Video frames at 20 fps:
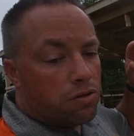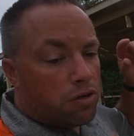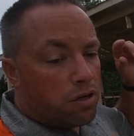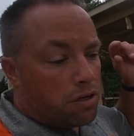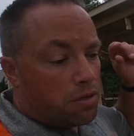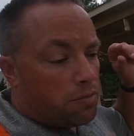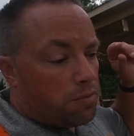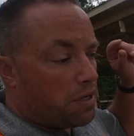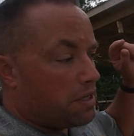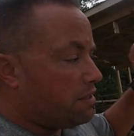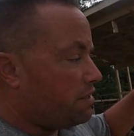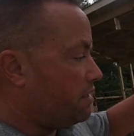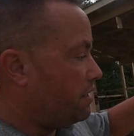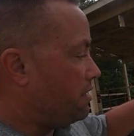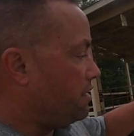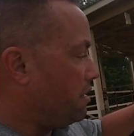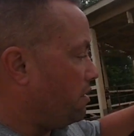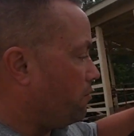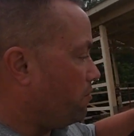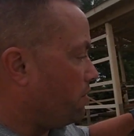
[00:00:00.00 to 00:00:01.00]
on Monday
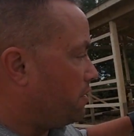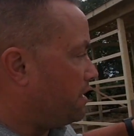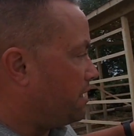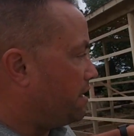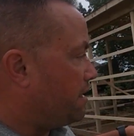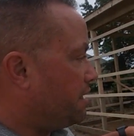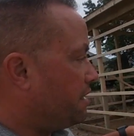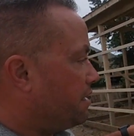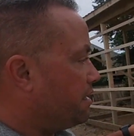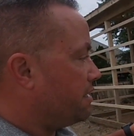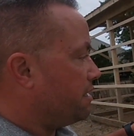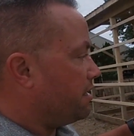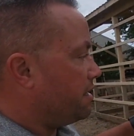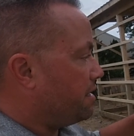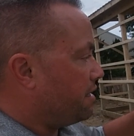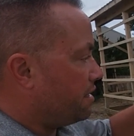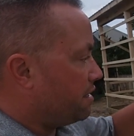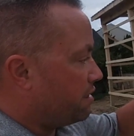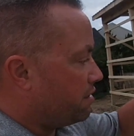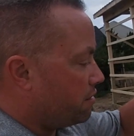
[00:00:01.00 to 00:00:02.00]
they went ahead
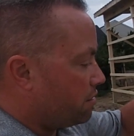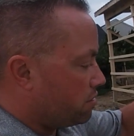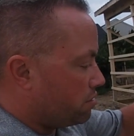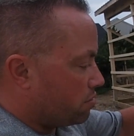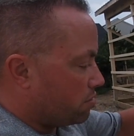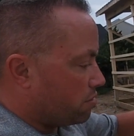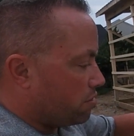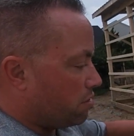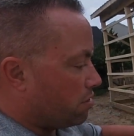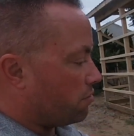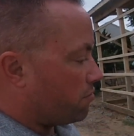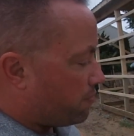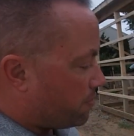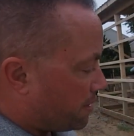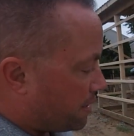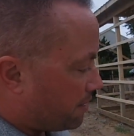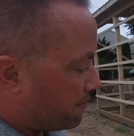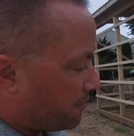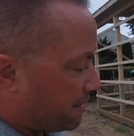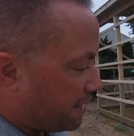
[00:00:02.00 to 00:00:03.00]
and took their
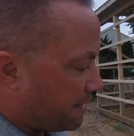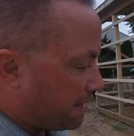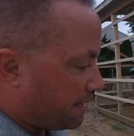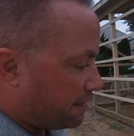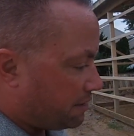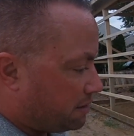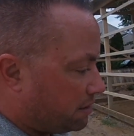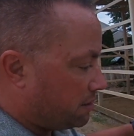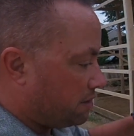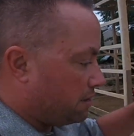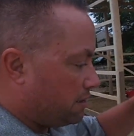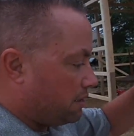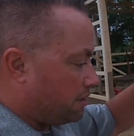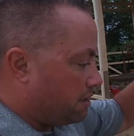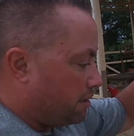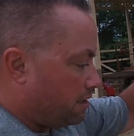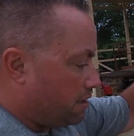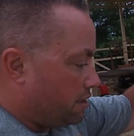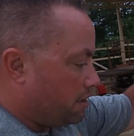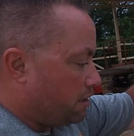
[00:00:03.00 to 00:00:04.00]
Bobcat
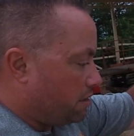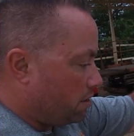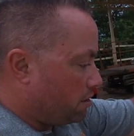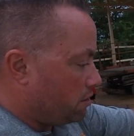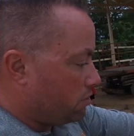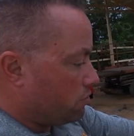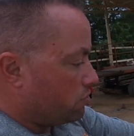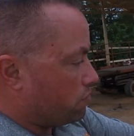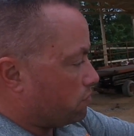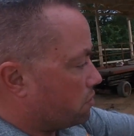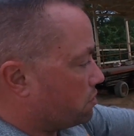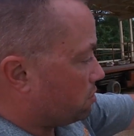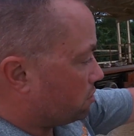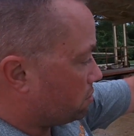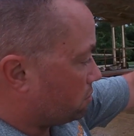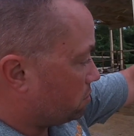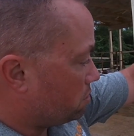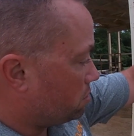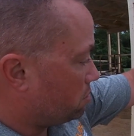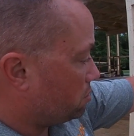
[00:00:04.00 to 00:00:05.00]
and
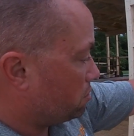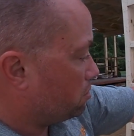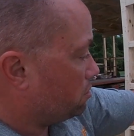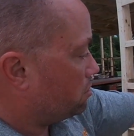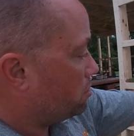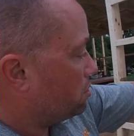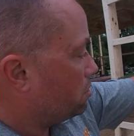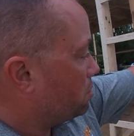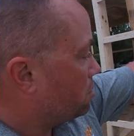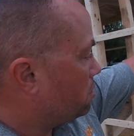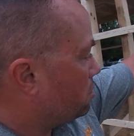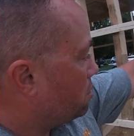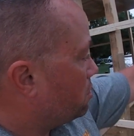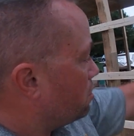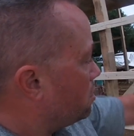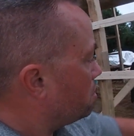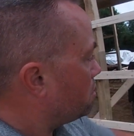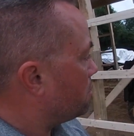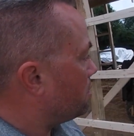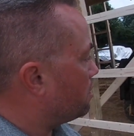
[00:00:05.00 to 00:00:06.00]
drilled
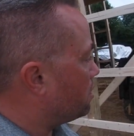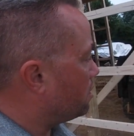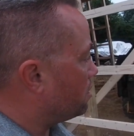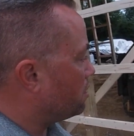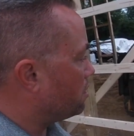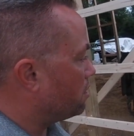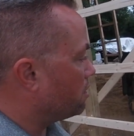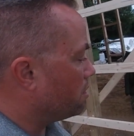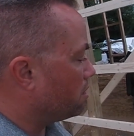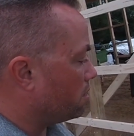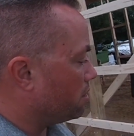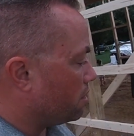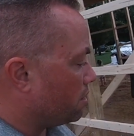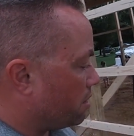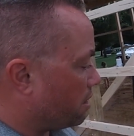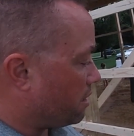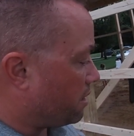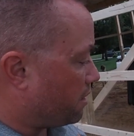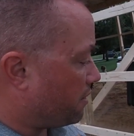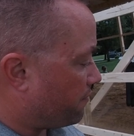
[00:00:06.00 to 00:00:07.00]
the
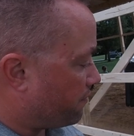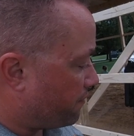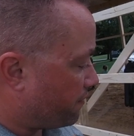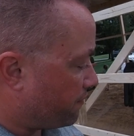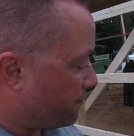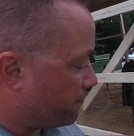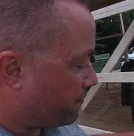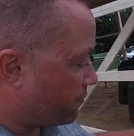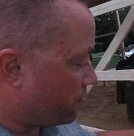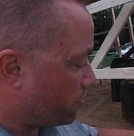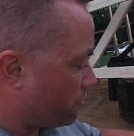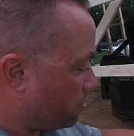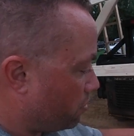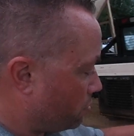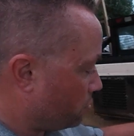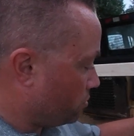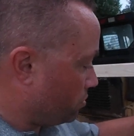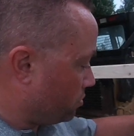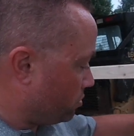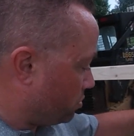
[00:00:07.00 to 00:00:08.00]
footer
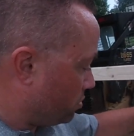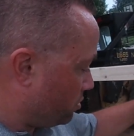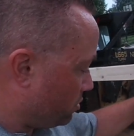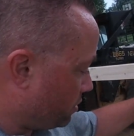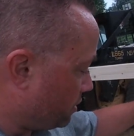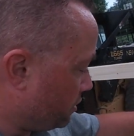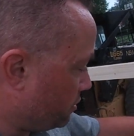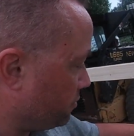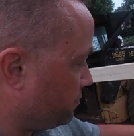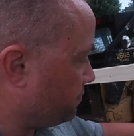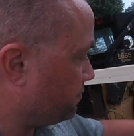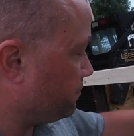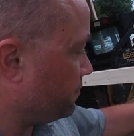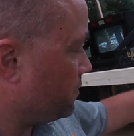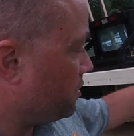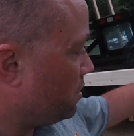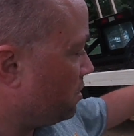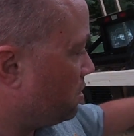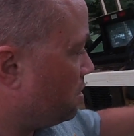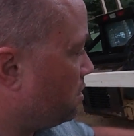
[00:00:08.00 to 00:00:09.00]
holes here,
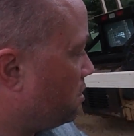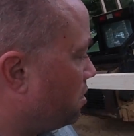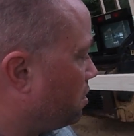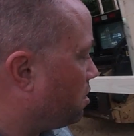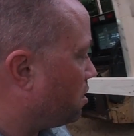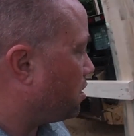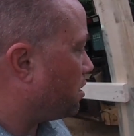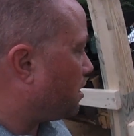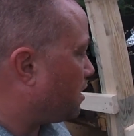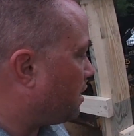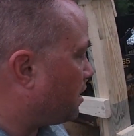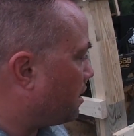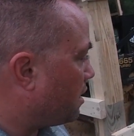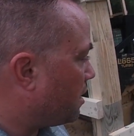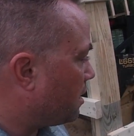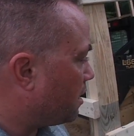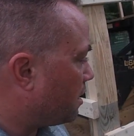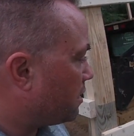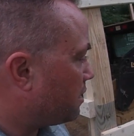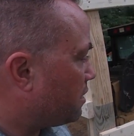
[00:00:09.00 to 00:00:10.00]

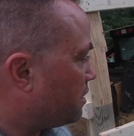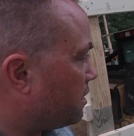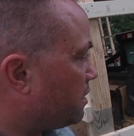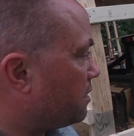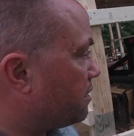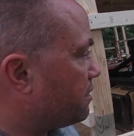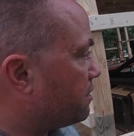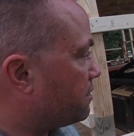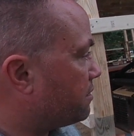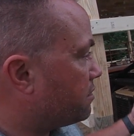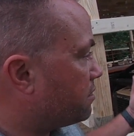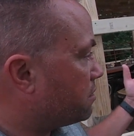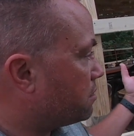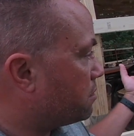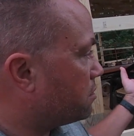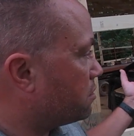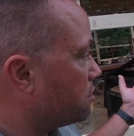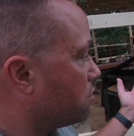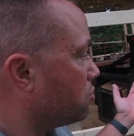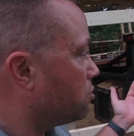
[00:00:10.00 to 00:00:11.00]
and then
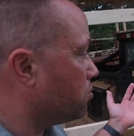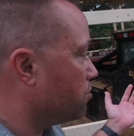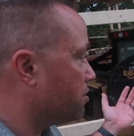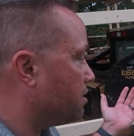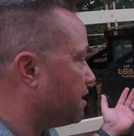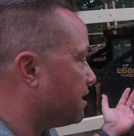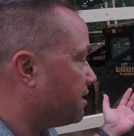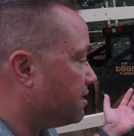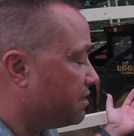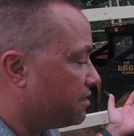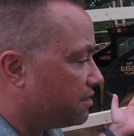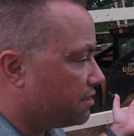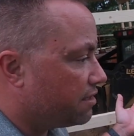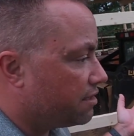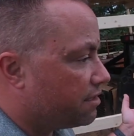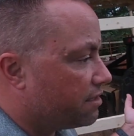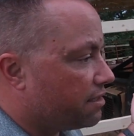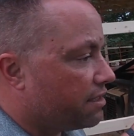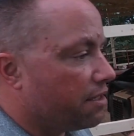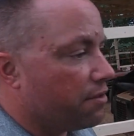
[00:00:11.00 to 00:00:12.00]
Tuesday
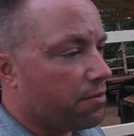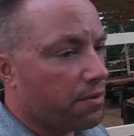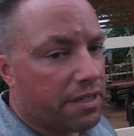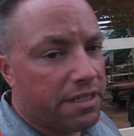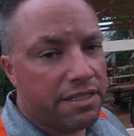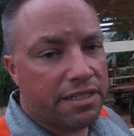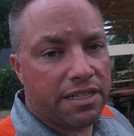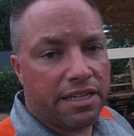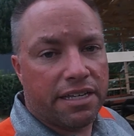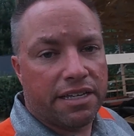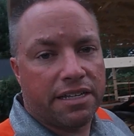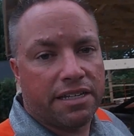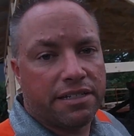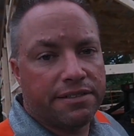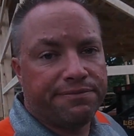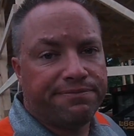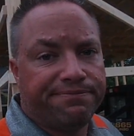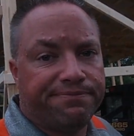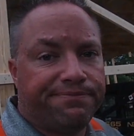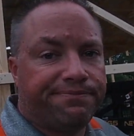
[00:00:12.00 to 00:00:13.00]
they went
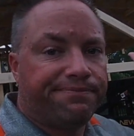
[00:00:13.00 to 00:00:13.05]
and